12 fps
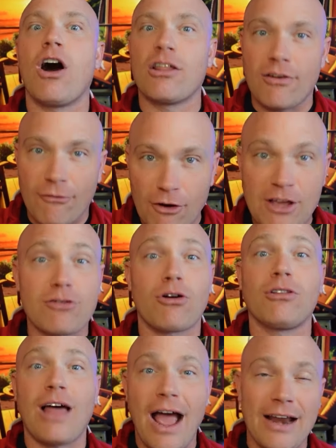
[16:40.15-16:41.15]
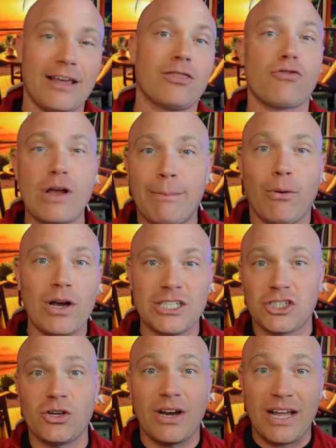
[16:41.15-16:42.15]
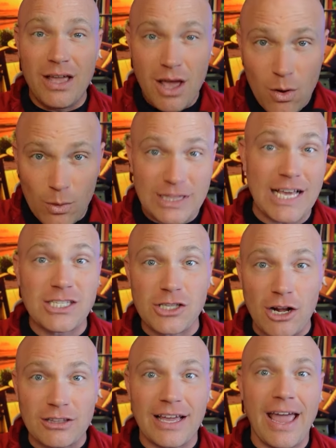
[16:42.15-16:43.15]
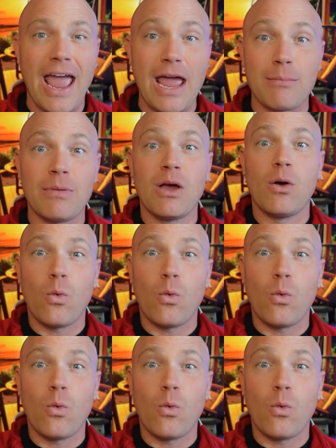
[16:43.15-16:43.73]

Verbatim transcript: on the free throw line and three point shooting when they start the game.